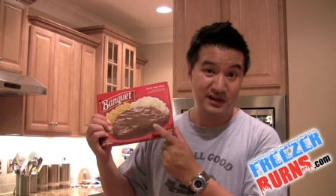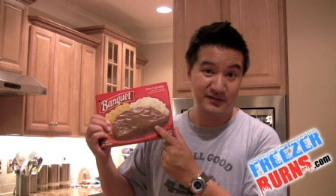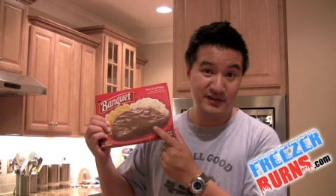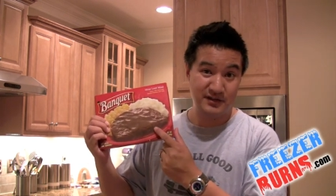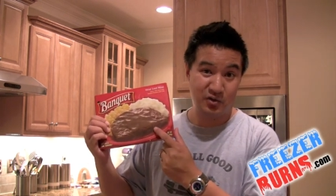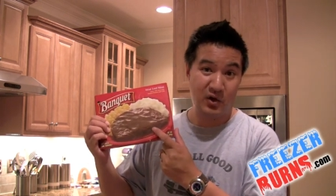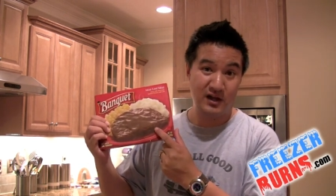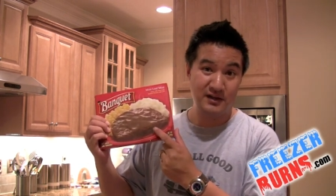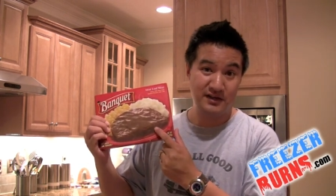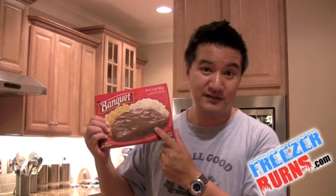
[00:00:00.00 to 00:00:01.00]
of the
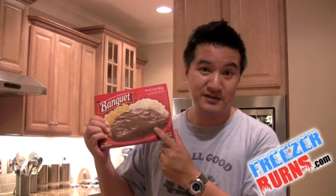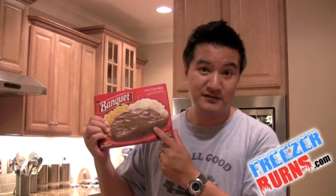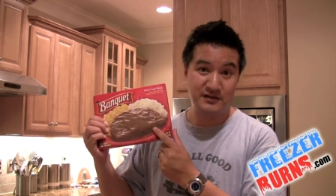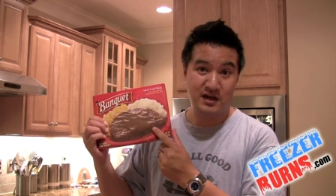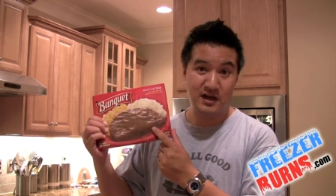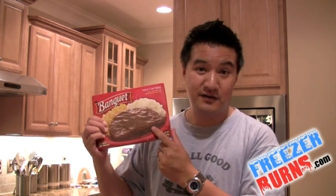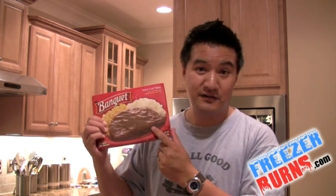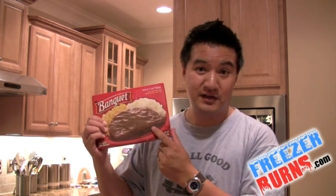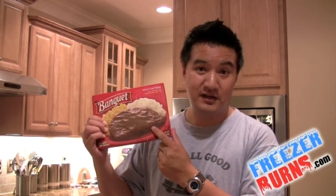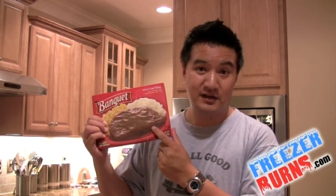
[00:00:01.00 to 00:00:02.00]
quality of this
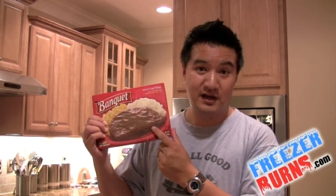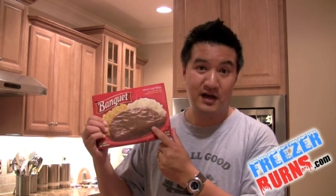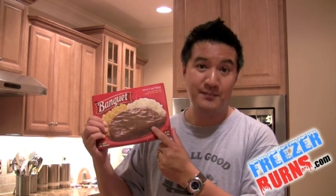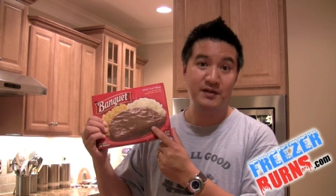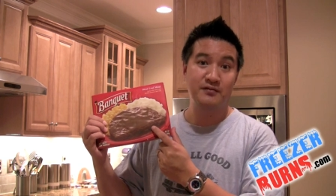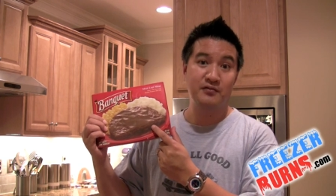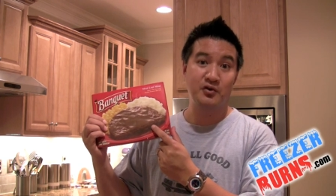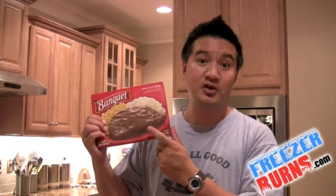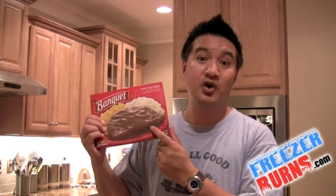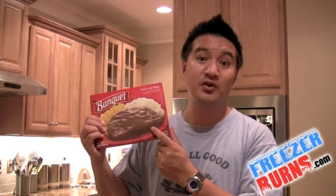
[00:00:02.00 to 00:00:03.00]
photography, I'm in
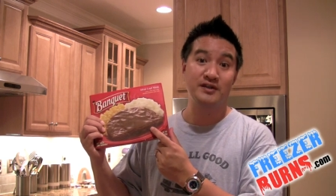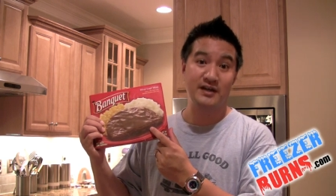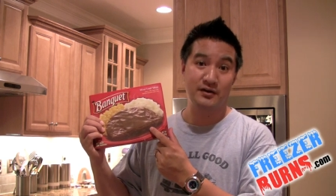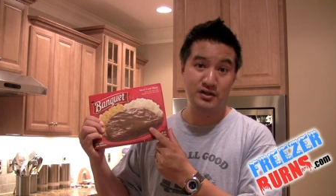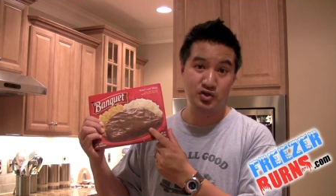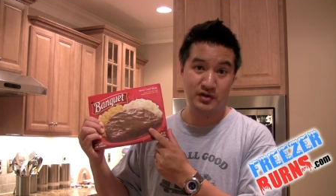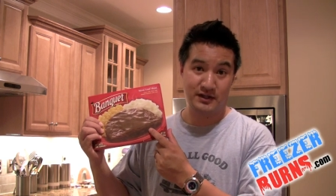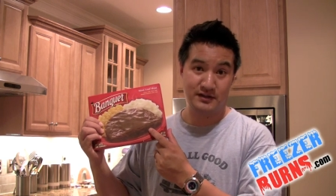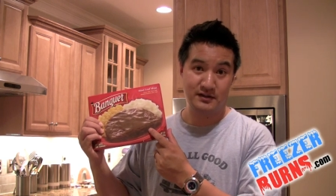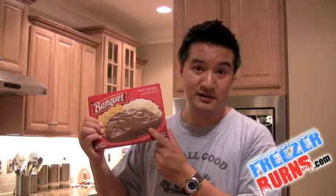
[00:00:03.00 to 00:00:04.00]
for a culinary
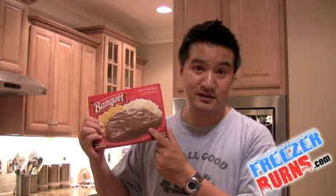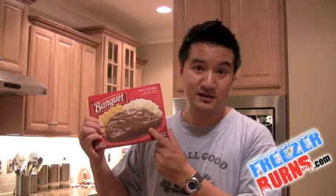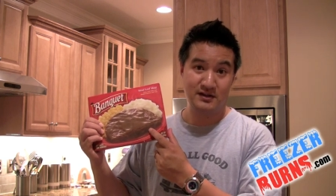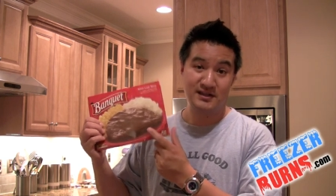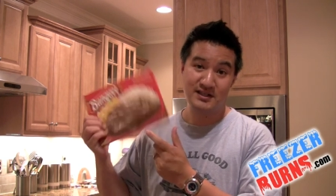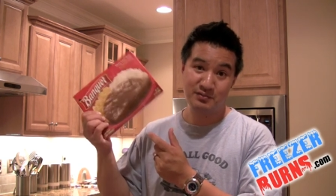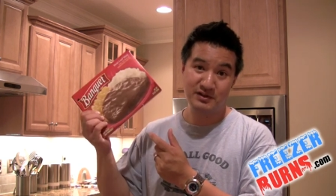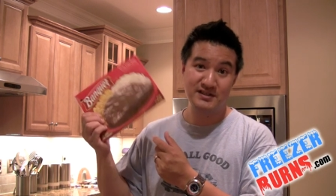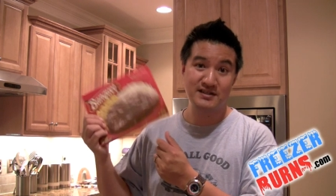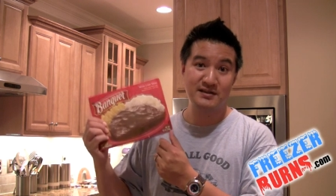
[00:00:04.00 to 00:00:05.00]
treat. Let's
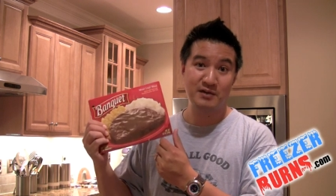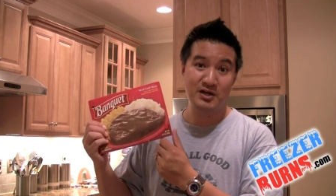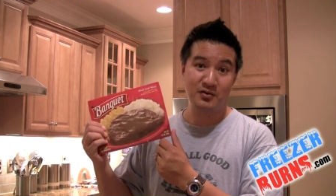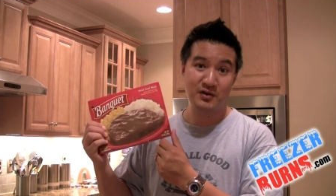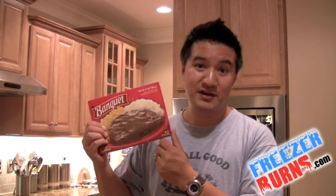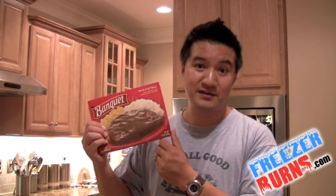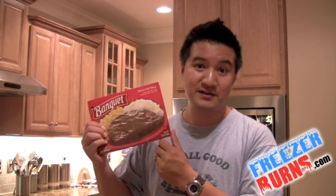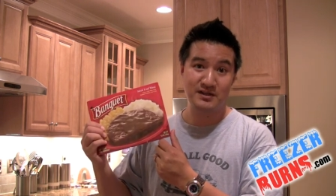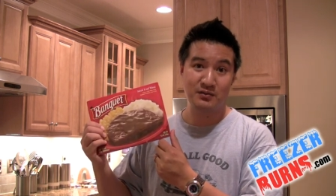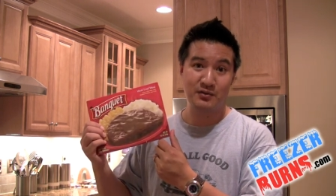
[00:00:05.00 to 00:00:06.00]
put this in the microwave and
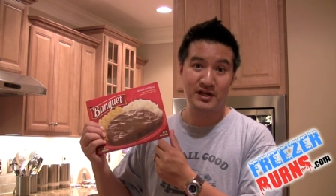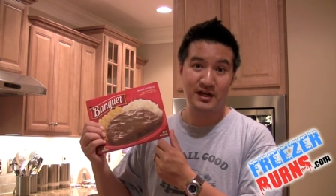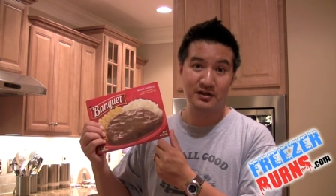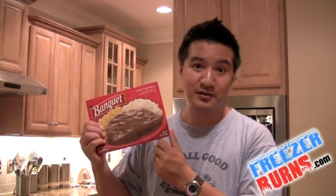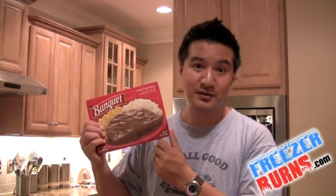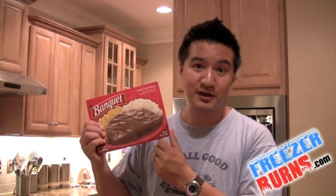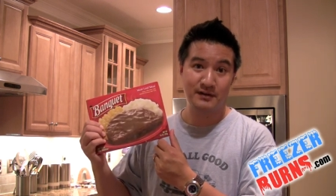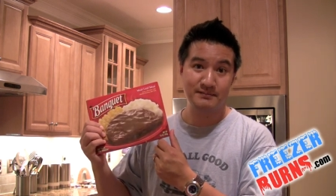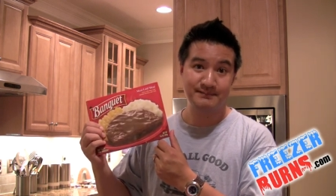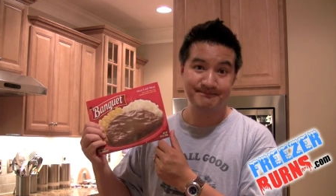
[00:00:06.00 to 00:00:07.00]
see what we got going on.